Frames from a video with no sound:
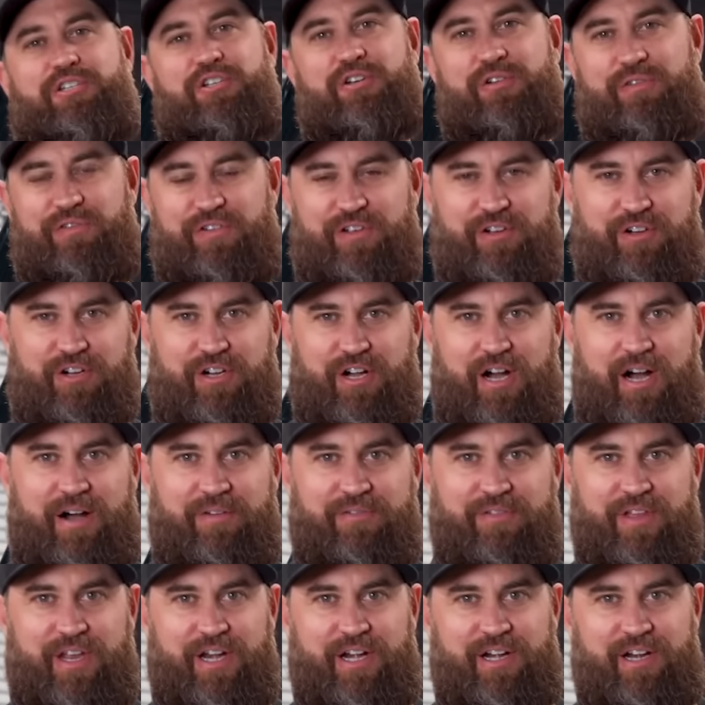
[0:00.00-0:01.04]
you feel
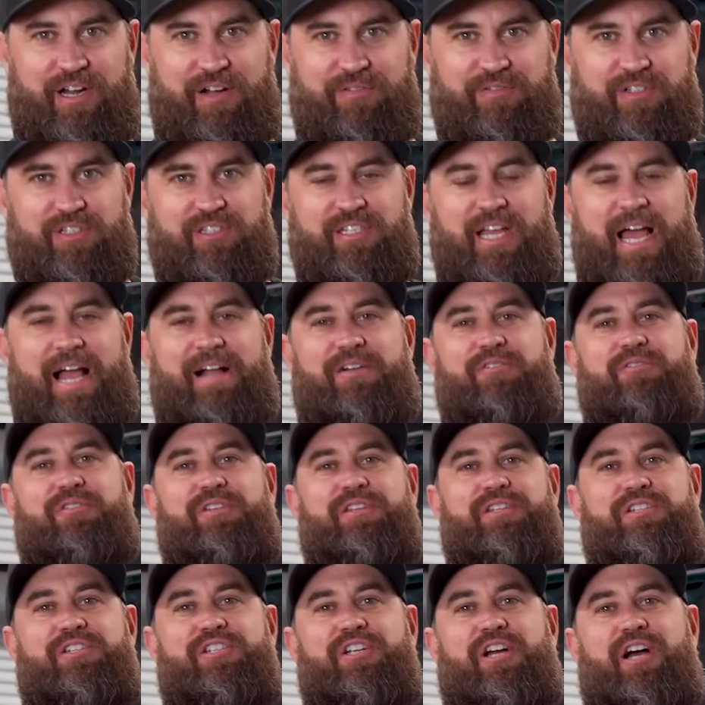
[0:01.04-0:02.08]
confident enough to tackle
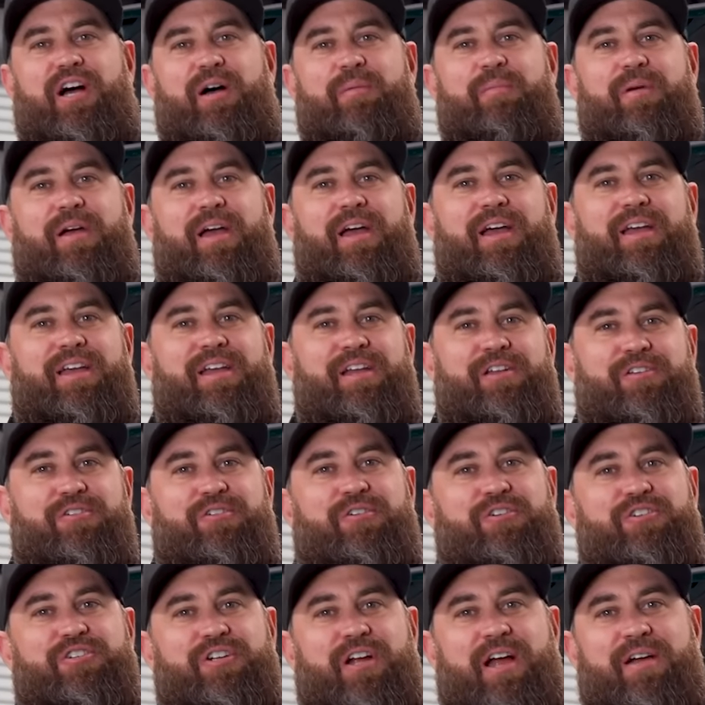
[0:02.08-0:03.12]
this job in
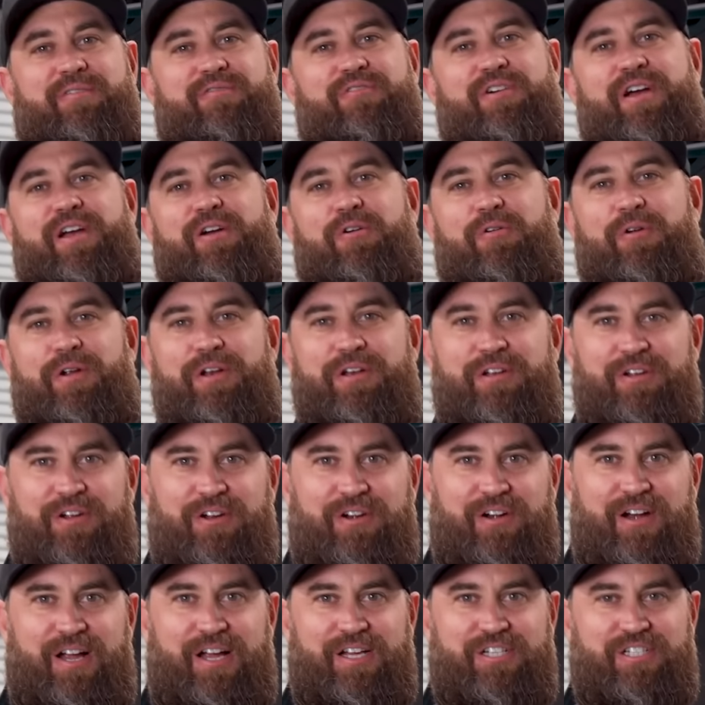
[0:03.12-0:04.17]
your driveway or in your
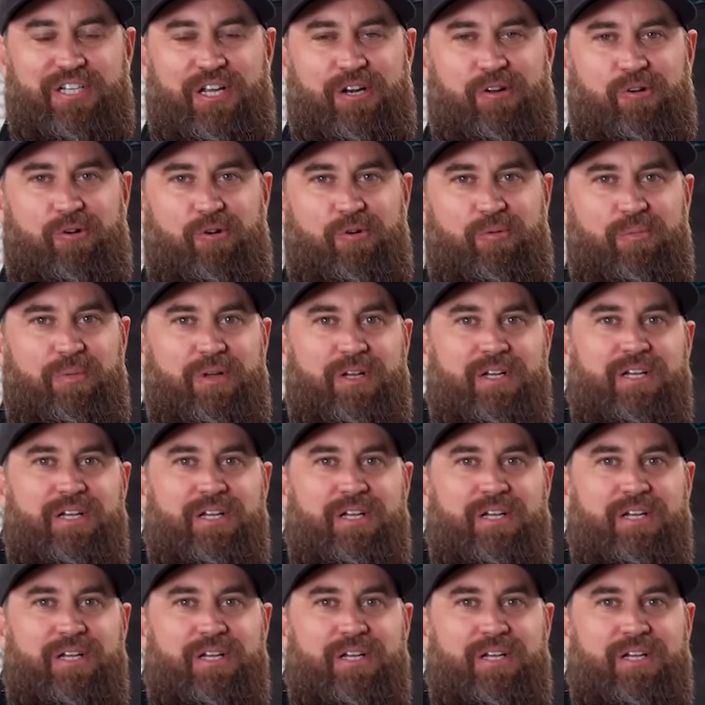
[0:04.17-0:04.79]
garage at home.